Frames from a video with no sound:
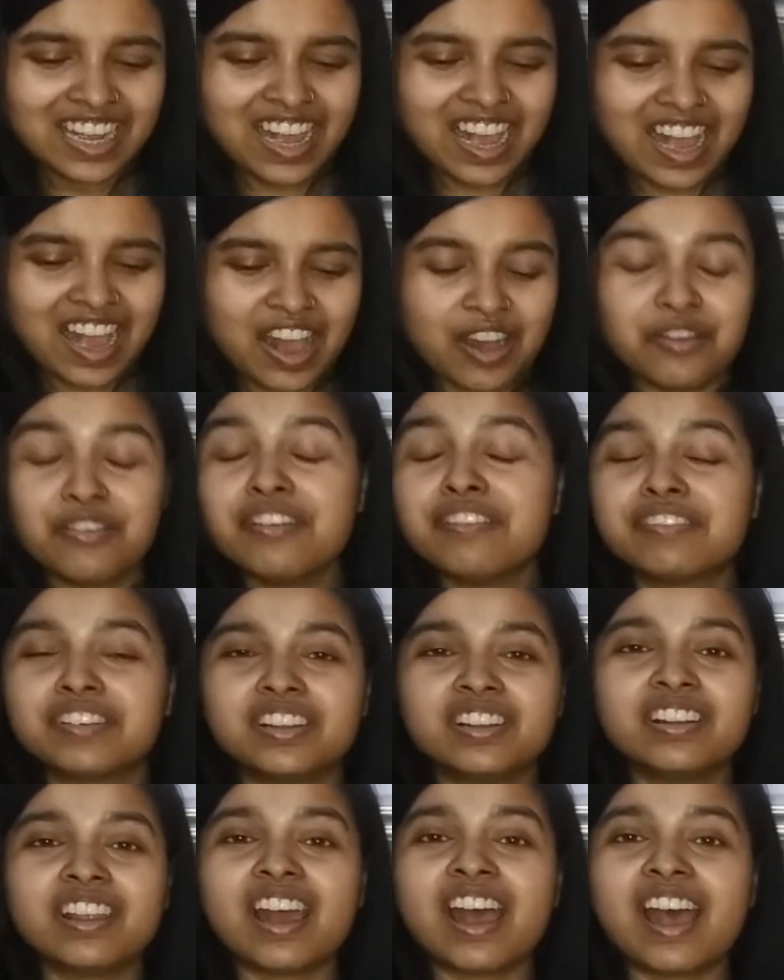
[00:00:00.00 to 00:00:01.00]

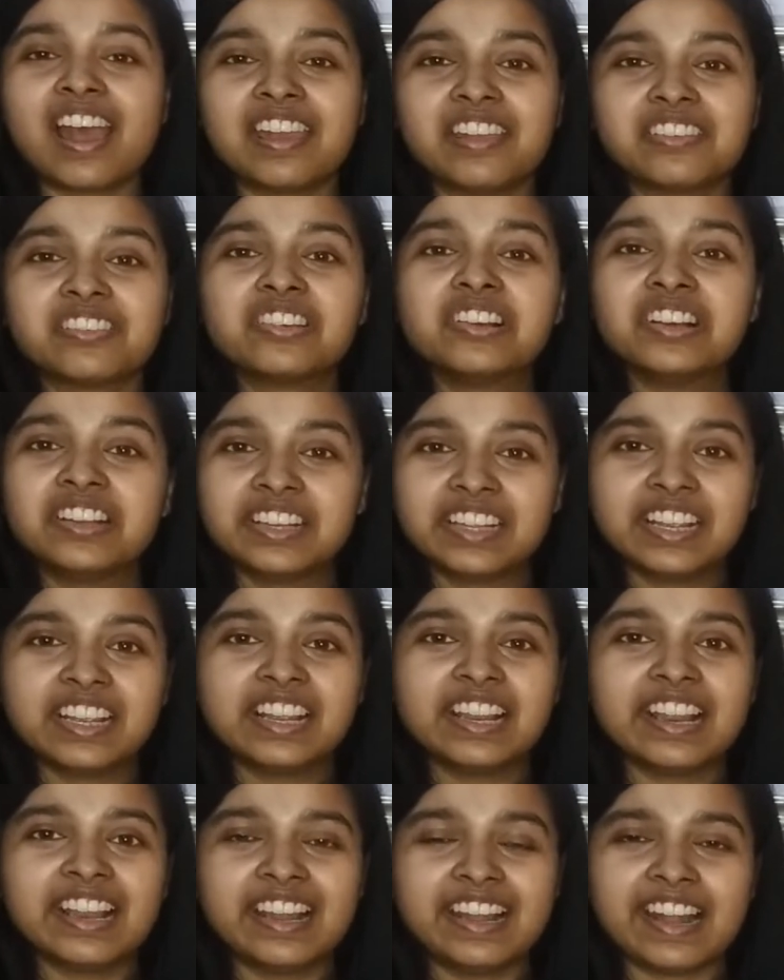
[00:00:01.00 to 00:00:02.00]
However, I
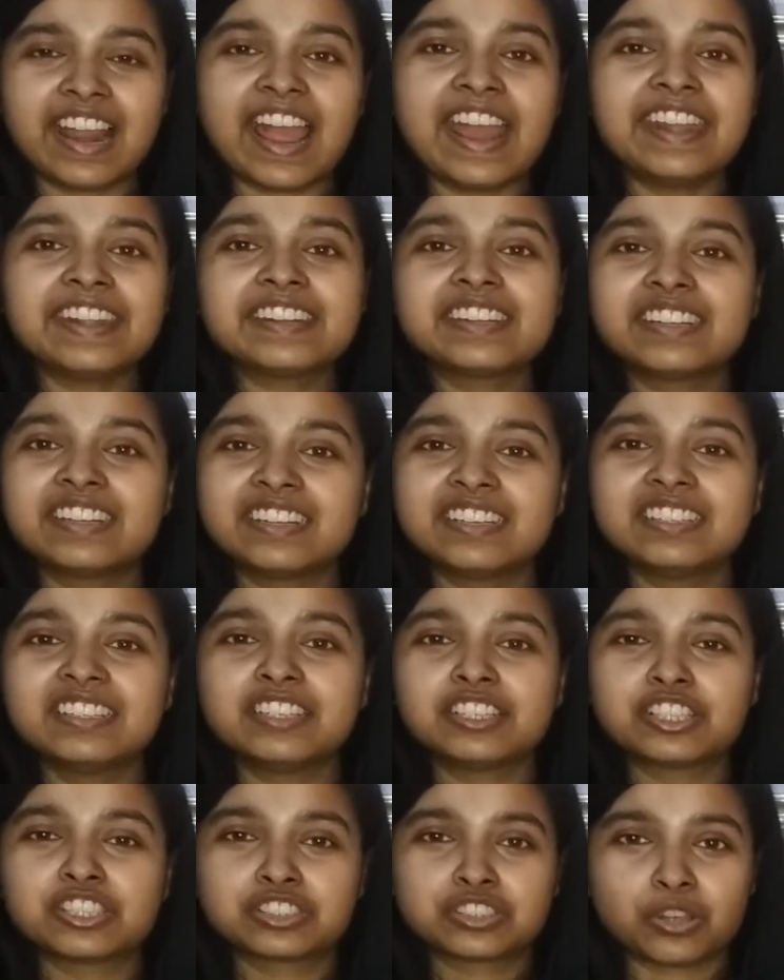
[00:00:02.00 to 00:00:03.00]
really like
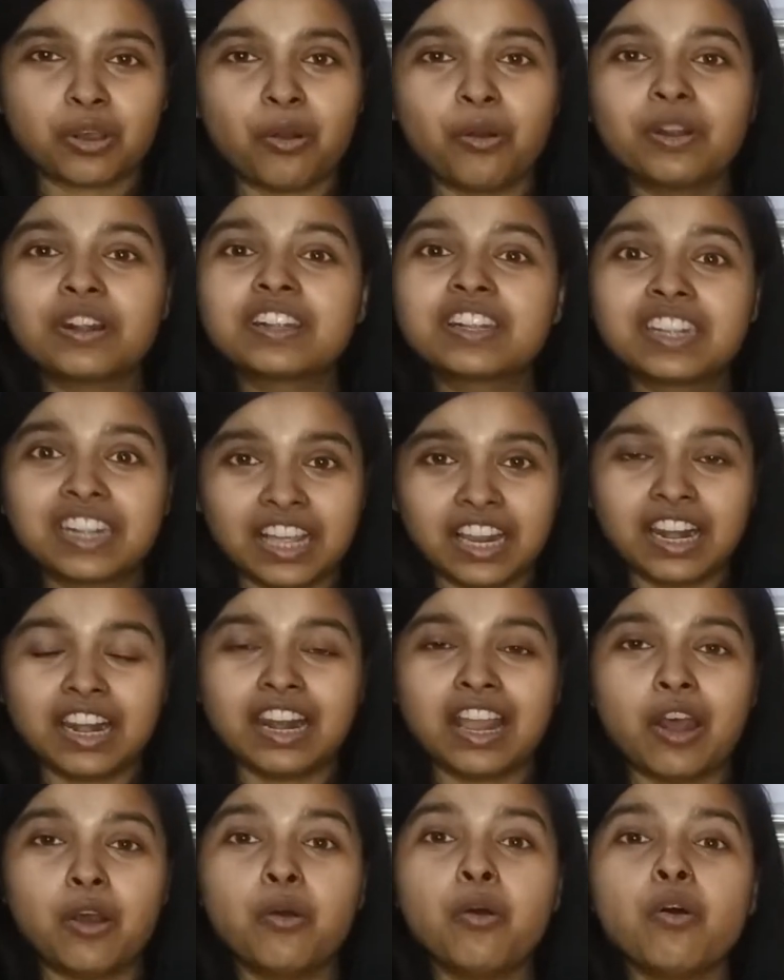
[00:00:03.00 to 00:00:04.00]
that song till
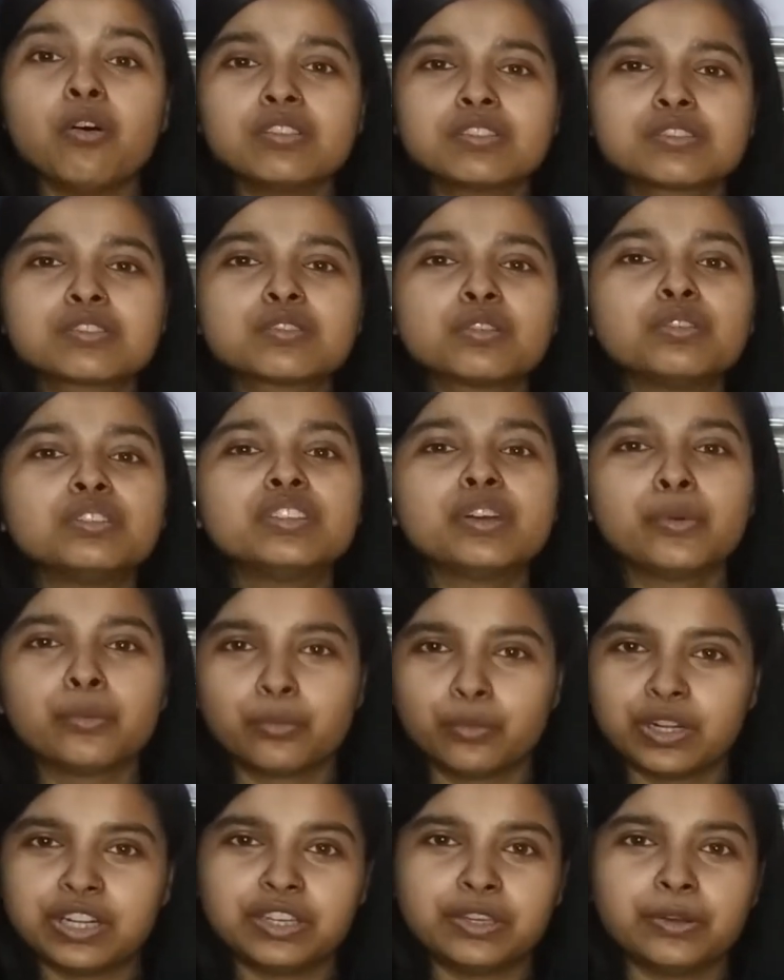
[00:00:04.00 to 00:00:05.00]
now. Also, the
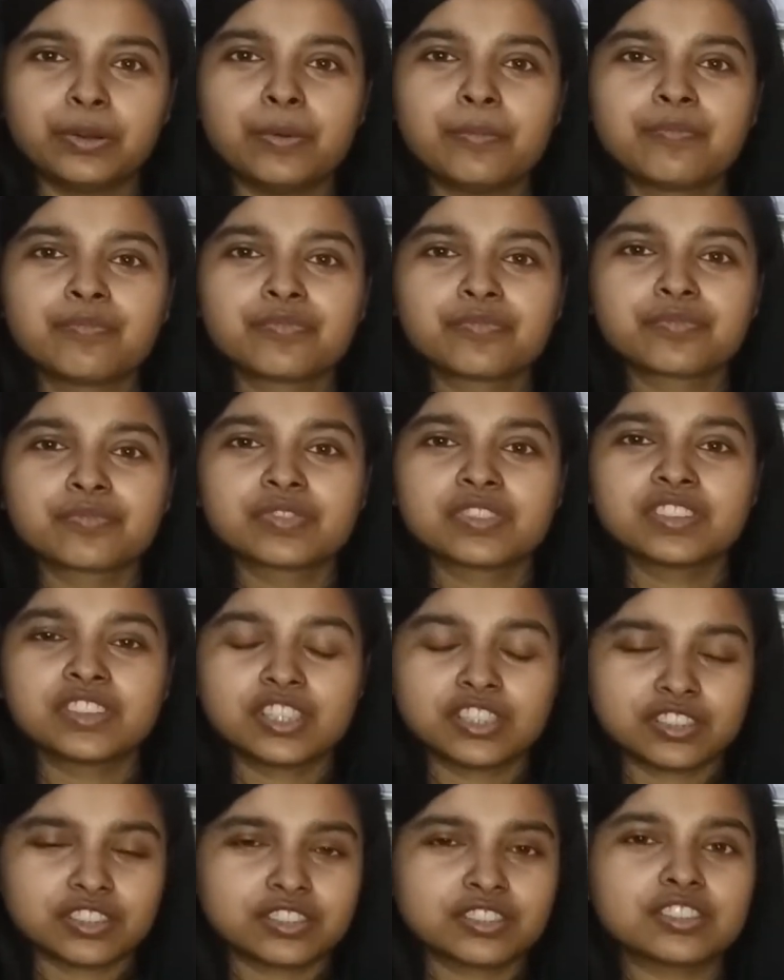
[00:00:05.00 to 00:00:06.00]
video,
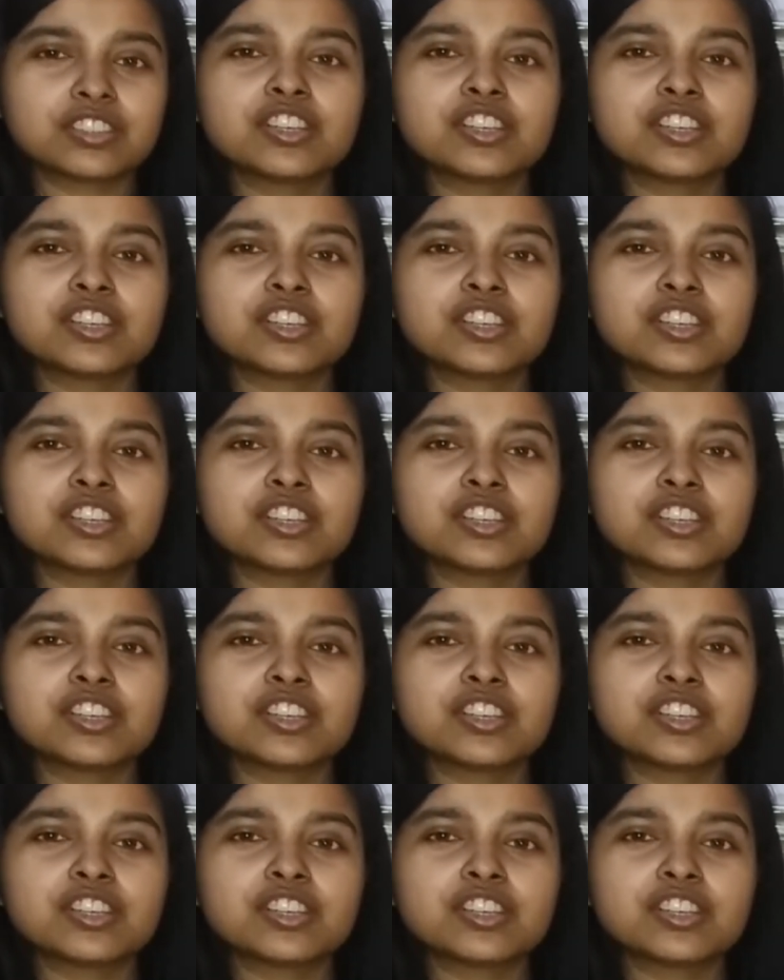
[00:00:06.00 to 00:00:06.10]
this